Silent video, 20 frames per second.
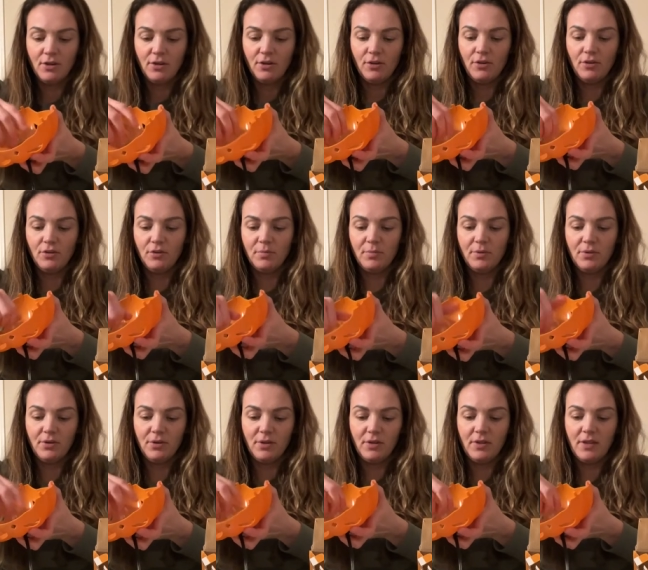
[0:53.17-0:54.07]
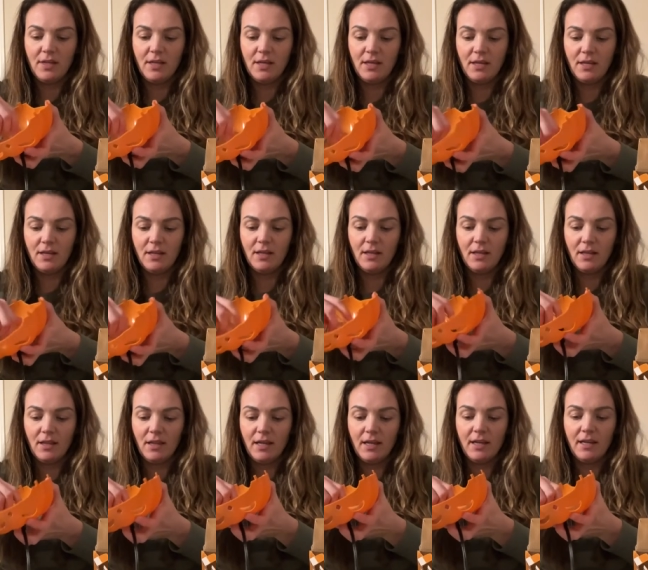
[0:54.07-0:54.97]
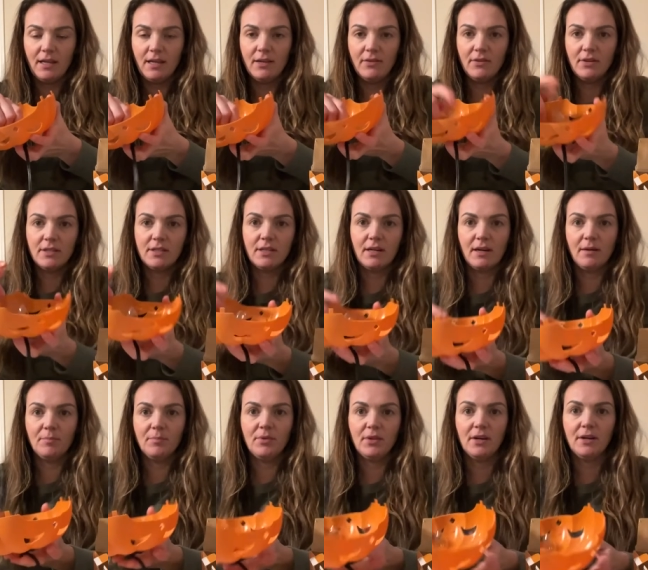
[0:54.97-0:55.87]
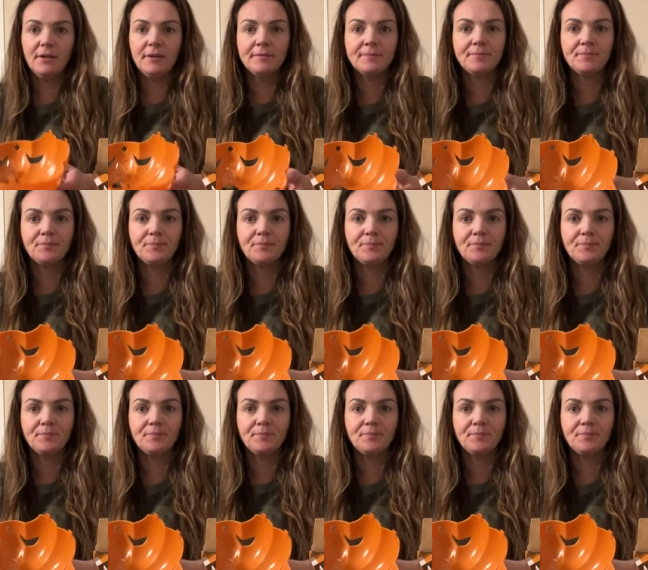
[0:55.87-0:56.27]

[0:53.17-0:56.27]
You'll put the light in the top there.